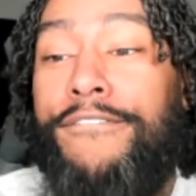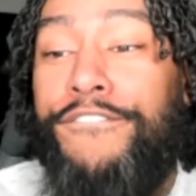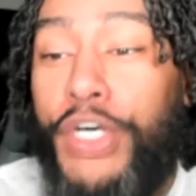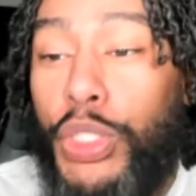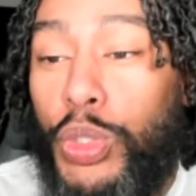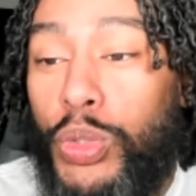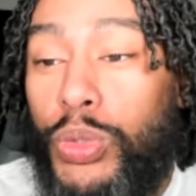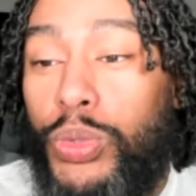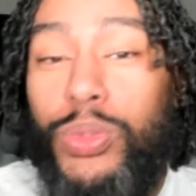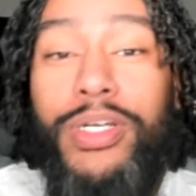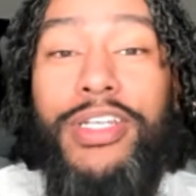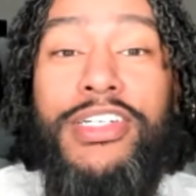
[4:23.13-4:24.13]

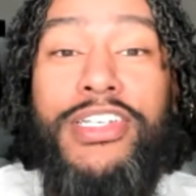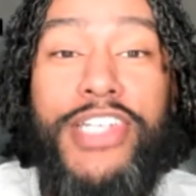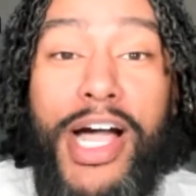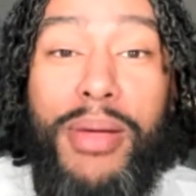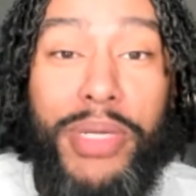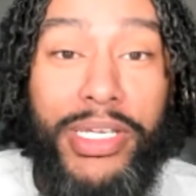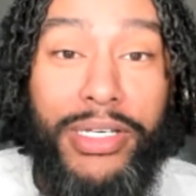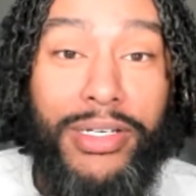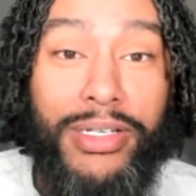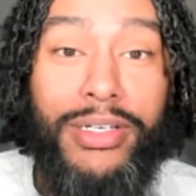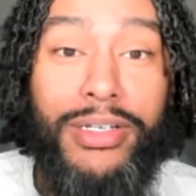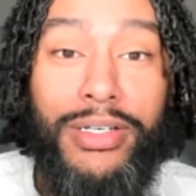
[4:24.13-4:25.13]
fool, dummy.
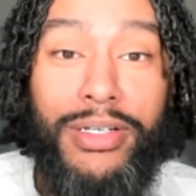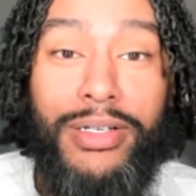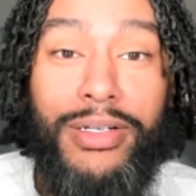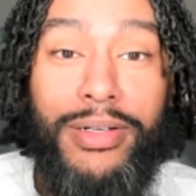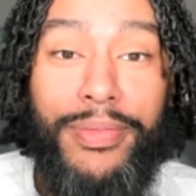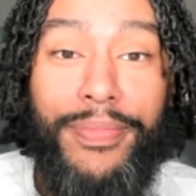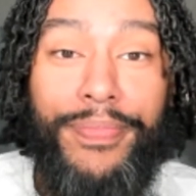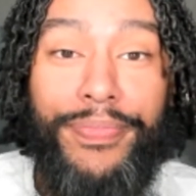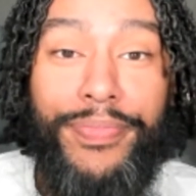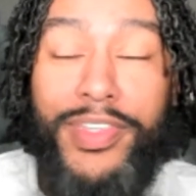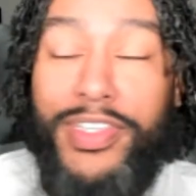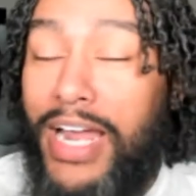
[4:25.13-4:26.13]

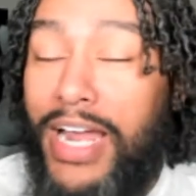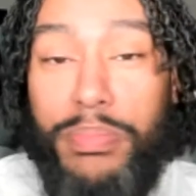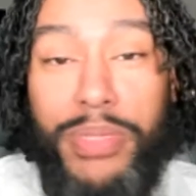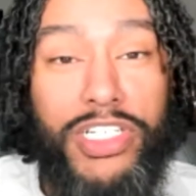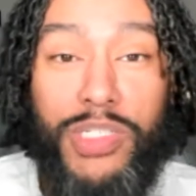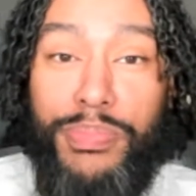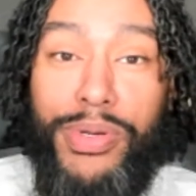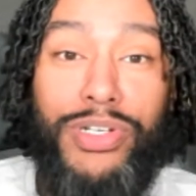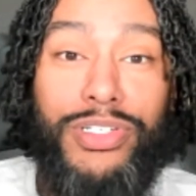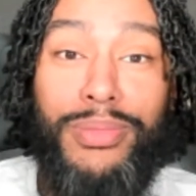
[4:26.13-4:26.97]
Not a business person,